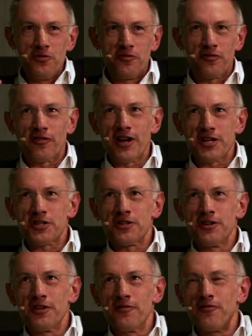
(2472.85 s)
fresh,
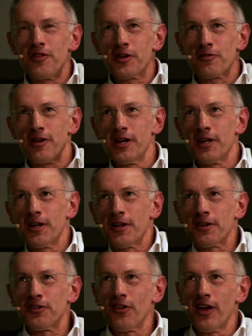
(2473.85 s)
and invigorating and
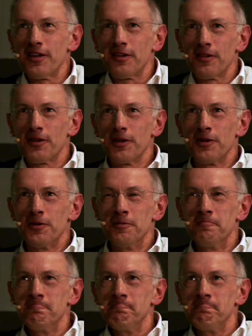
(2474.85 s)
exciting that you